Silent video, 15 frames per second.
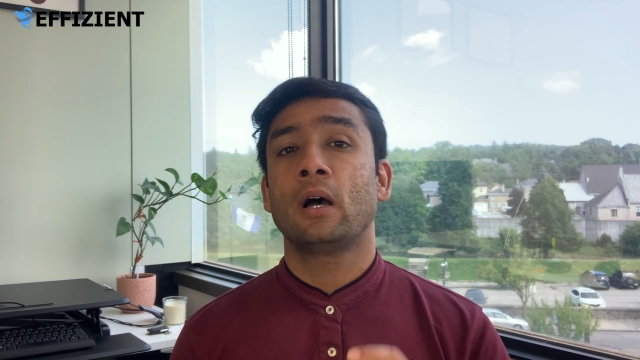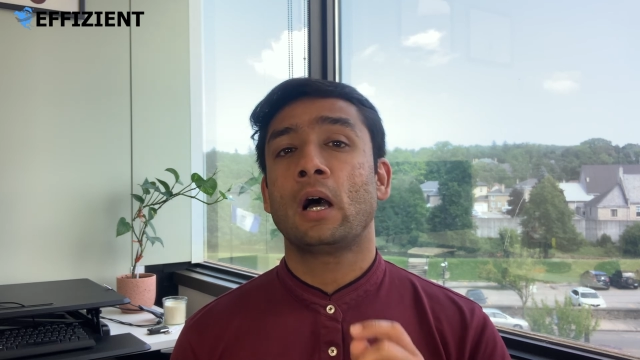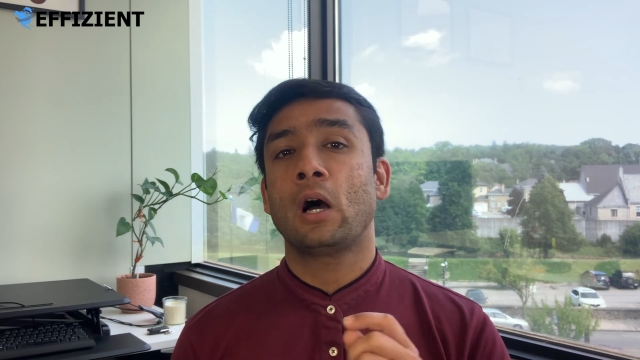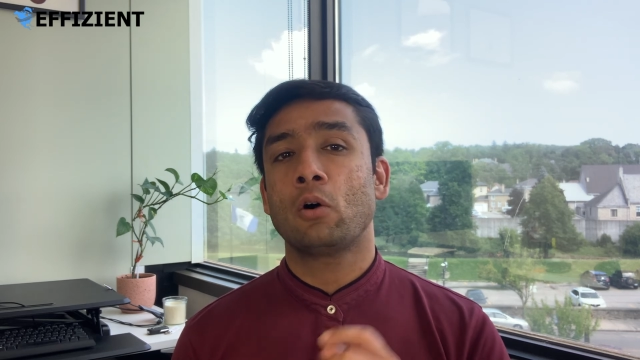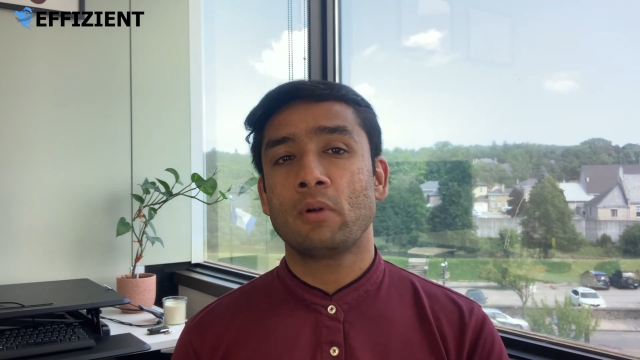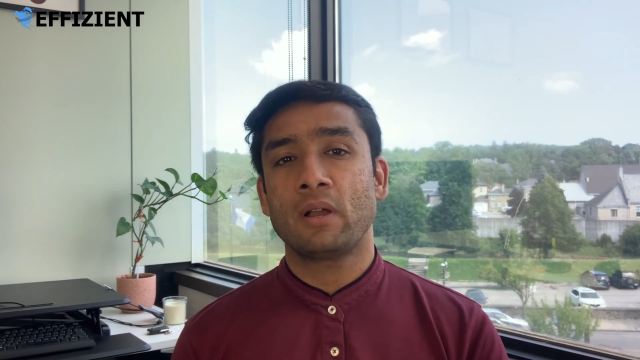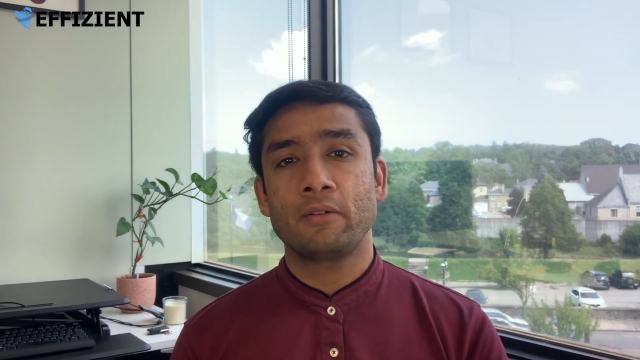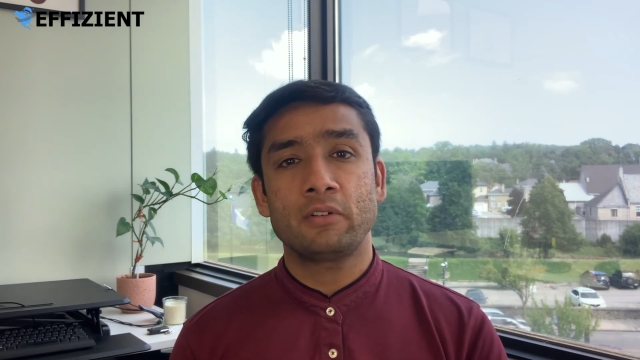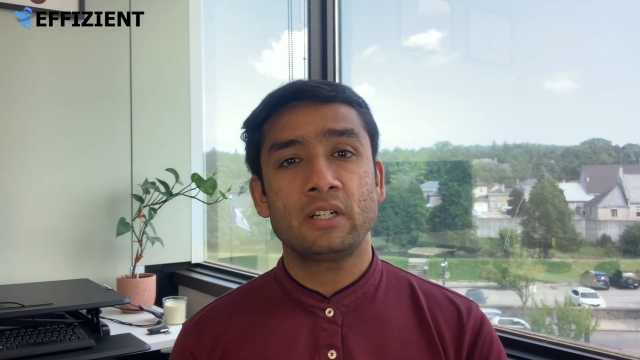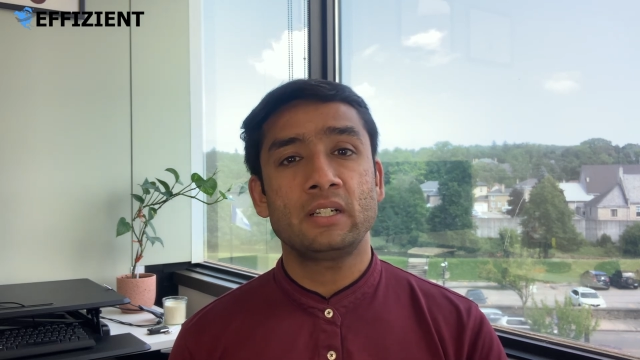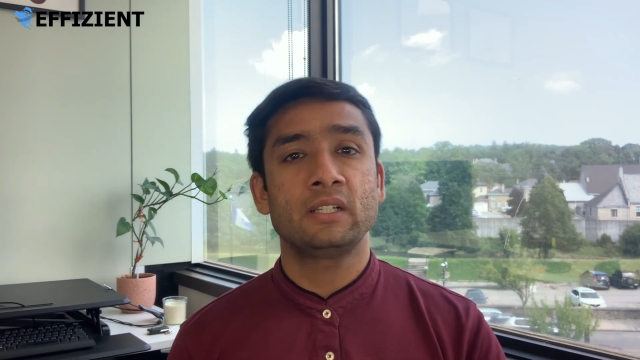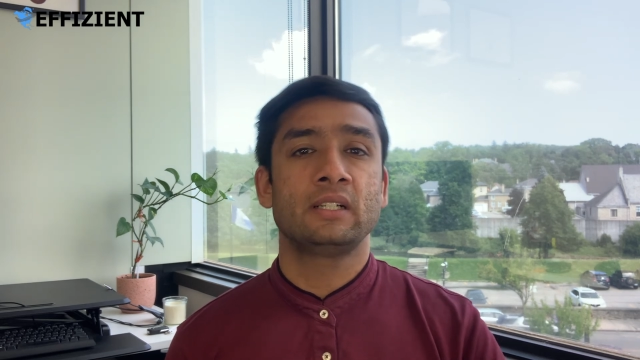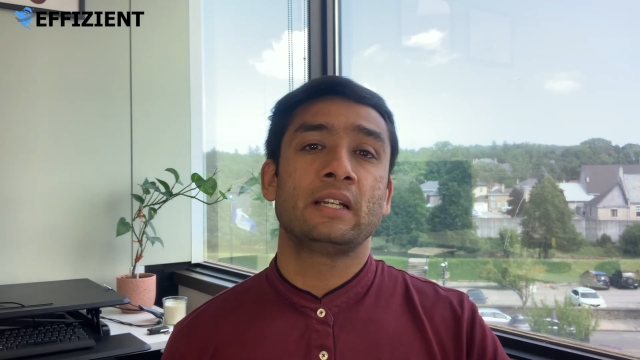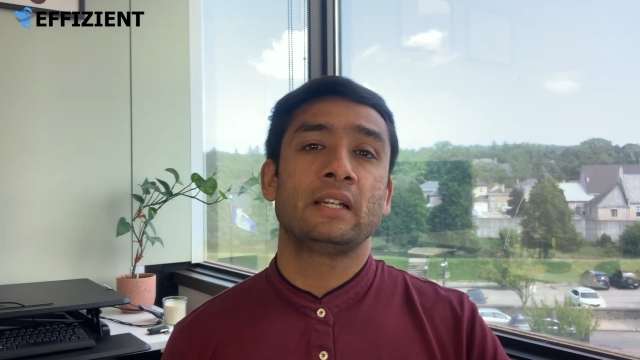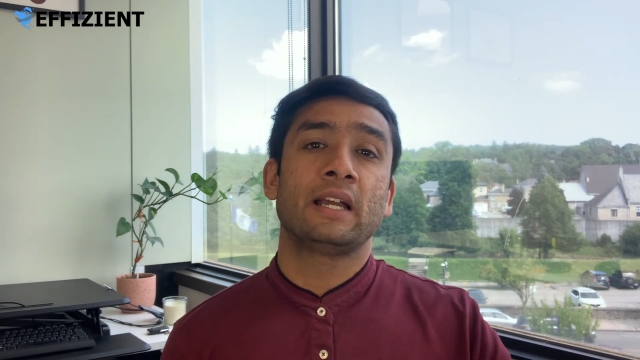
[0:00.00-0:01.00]

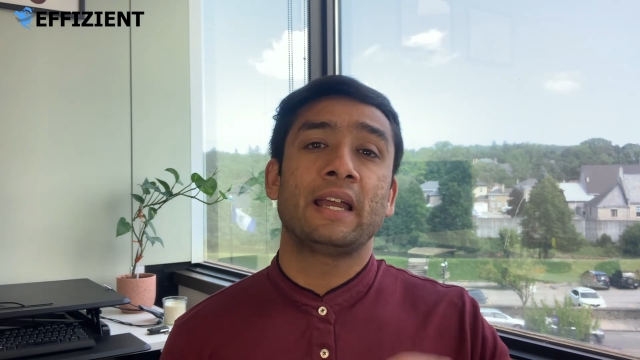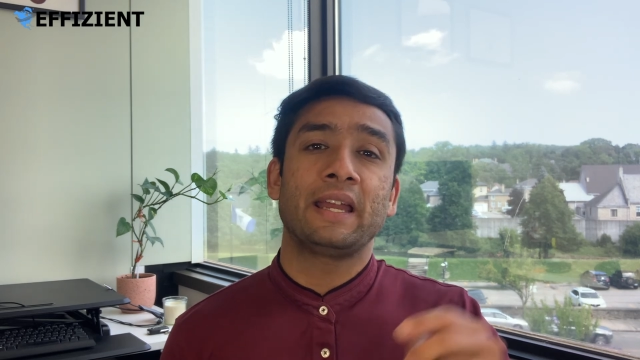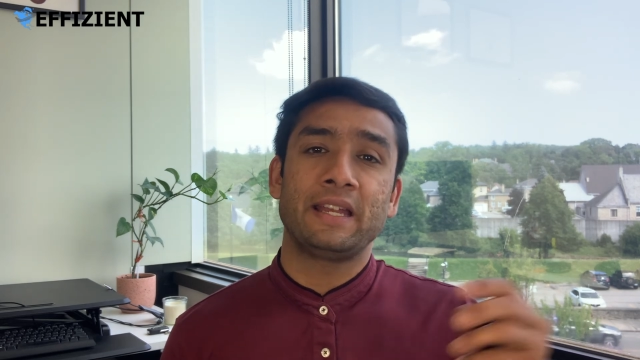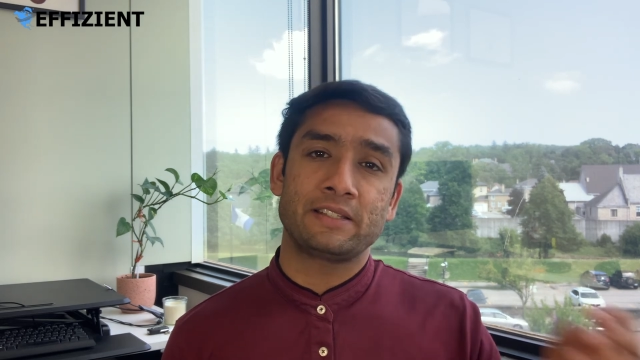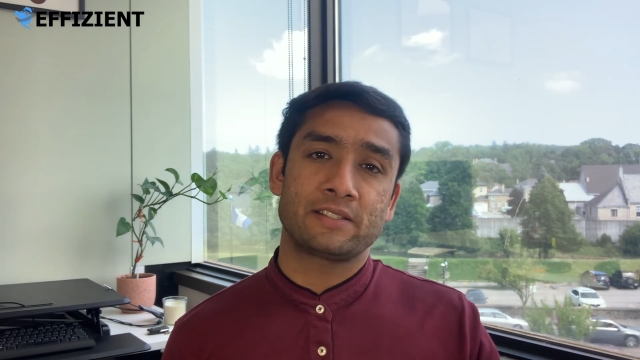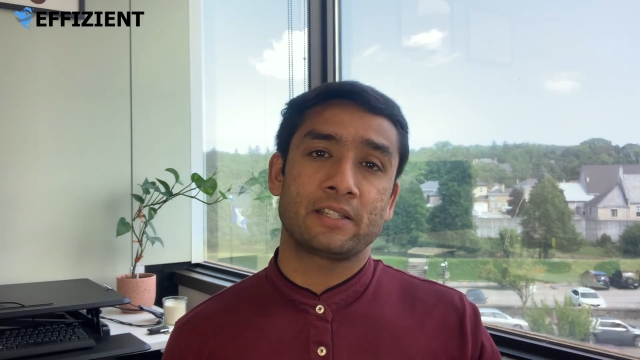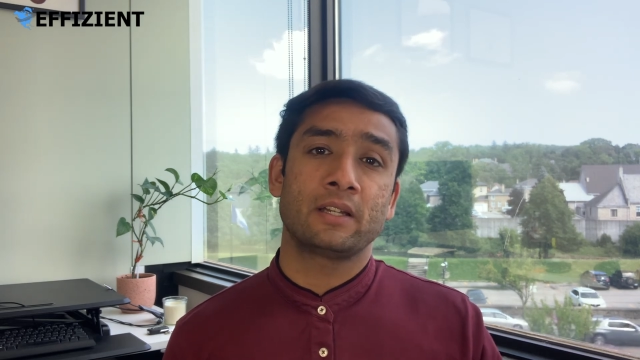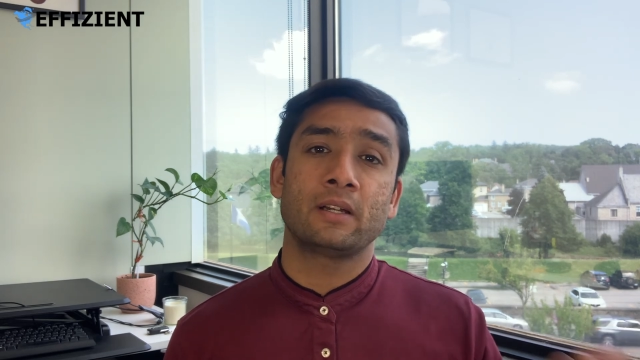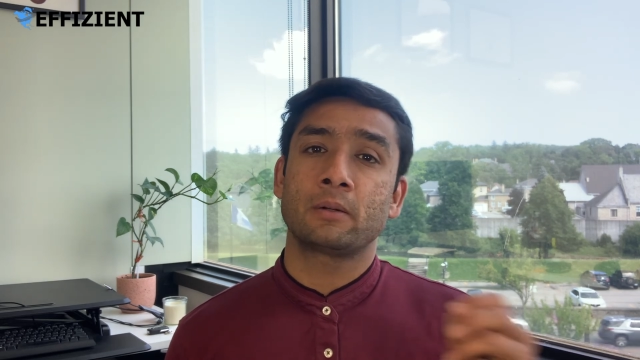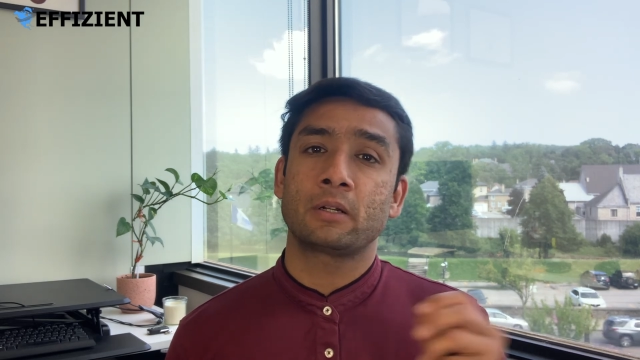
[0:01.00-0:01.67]
However, it's